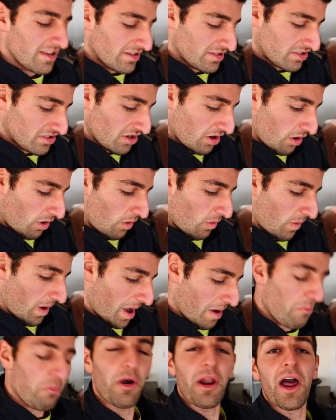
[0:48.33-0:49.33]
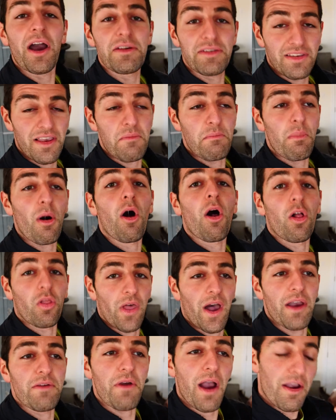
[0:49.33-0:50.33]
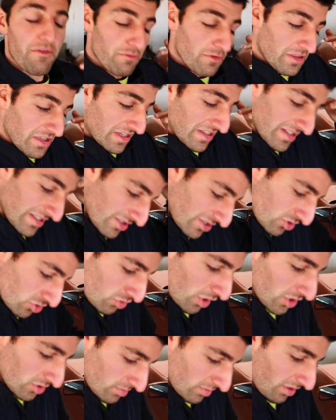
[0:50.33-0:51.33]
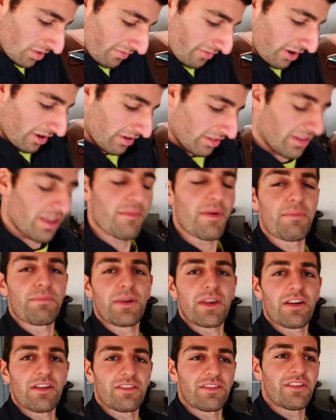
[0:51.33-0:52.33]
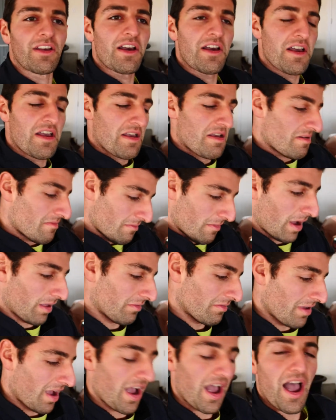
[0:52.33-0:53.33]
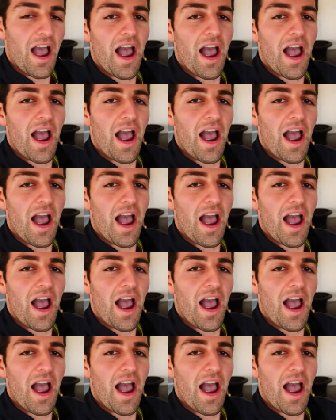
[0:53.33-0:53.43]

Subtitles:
So when I say bald, I really stretch them to the very limit because, well,